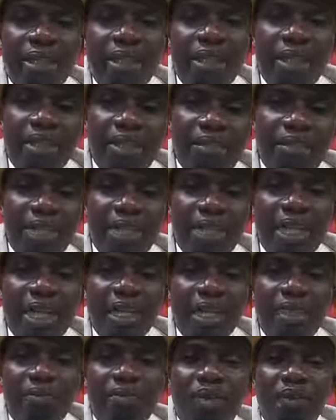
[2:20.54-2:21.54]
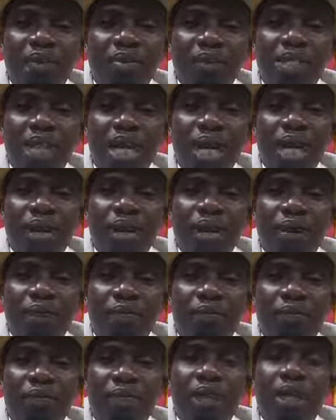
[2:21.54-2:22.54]
the Chief Executive Officer
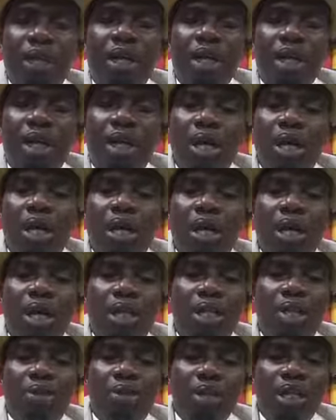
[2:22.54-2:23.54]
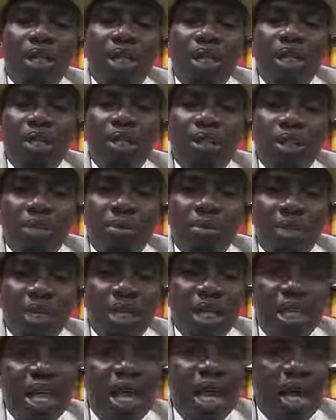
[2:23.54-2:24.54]
of 3G
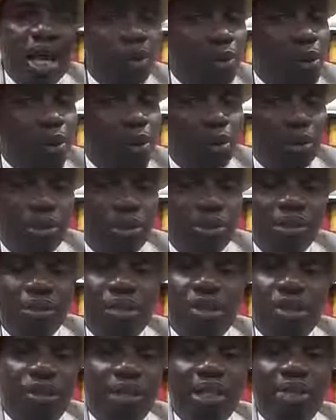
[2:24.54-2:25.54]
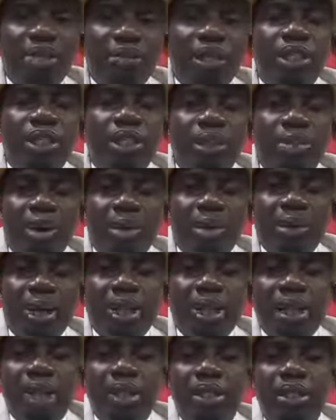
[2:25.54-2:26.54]
Media Awards, congratulations, my
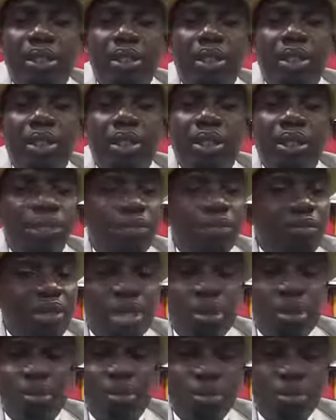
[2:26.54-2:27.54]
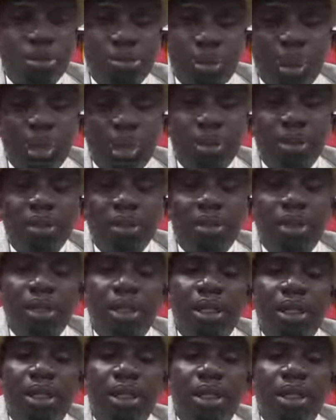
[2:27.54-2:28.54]
brother. You've done so well.
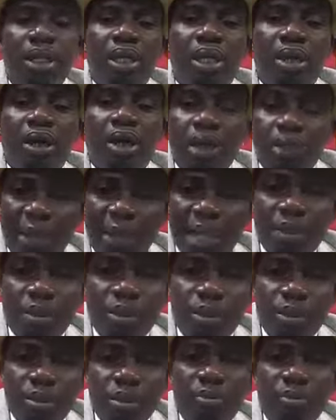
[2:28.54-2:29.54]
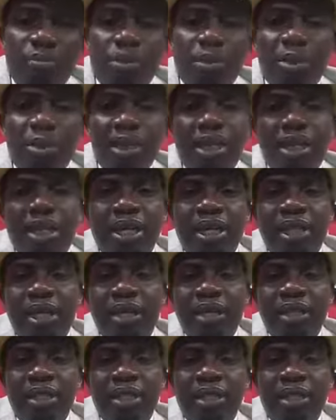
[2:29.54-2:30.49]
God bless you for being there.